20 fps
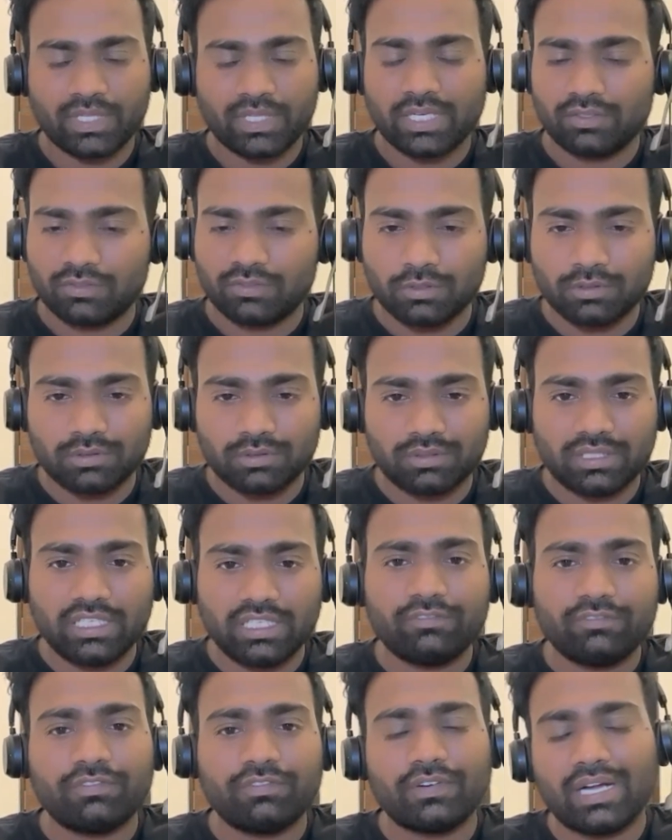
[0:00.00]
So,
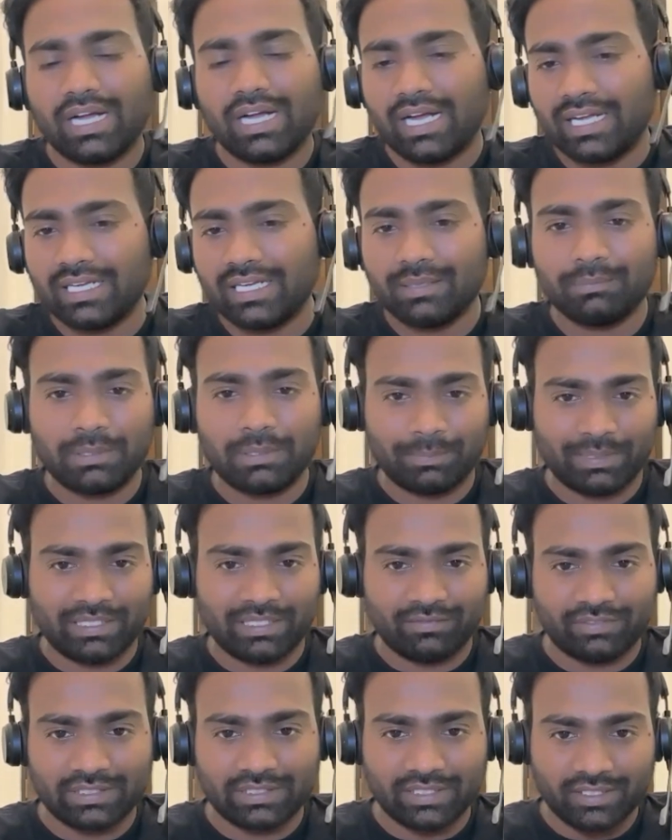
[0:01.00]
if I am preparing
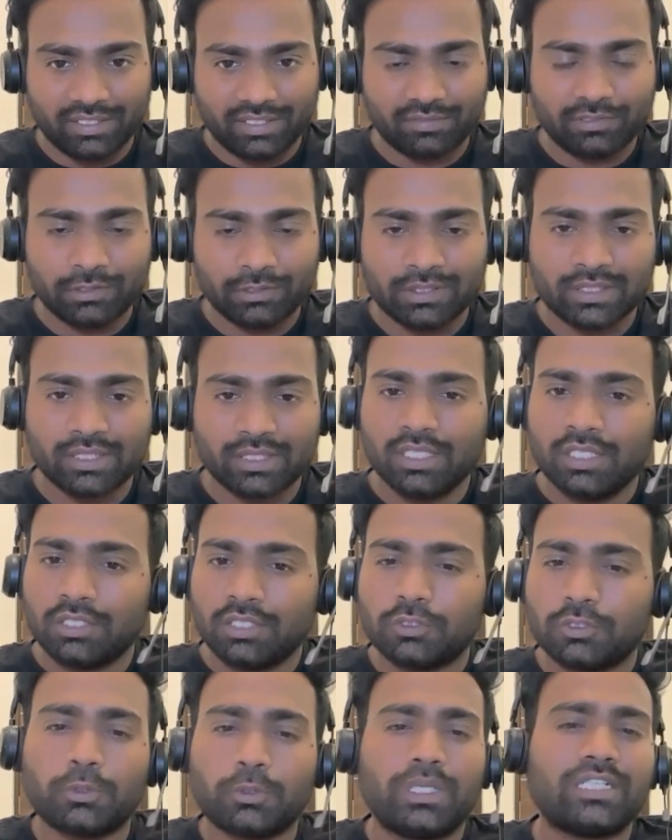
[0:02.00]
for the interviews,
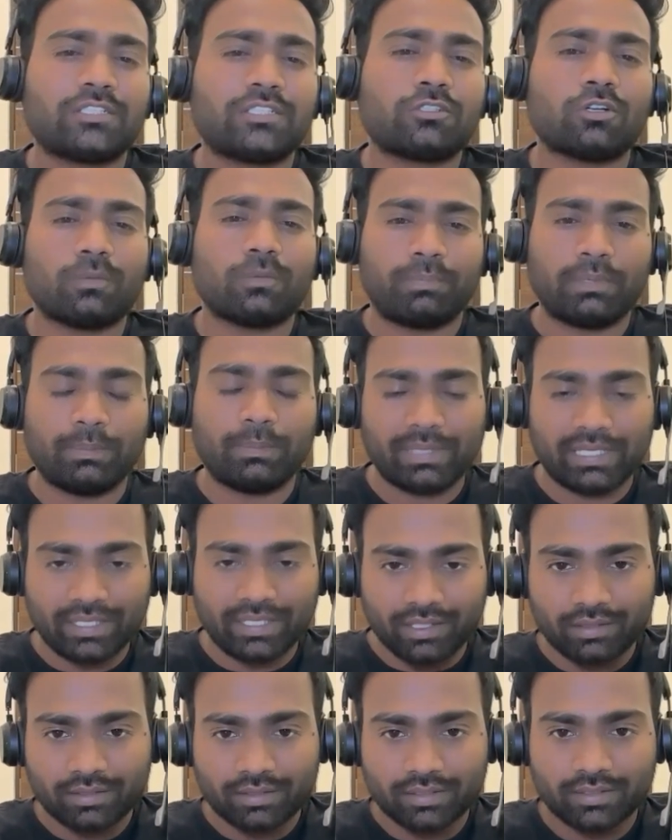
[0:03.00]
should I stop preparing?